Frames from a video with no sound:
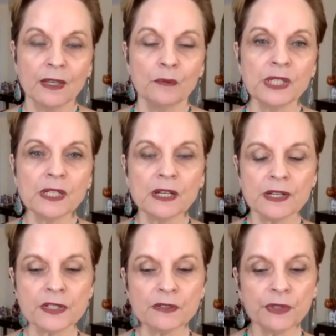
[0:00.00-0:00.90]

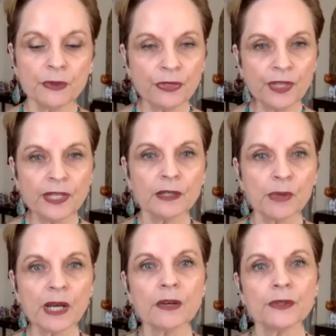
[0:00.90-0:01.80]
Because if you think
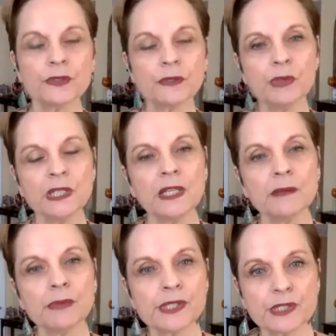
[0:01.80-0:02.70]
about being
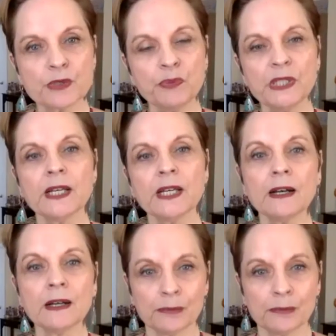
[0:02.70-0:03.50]
able to speak up,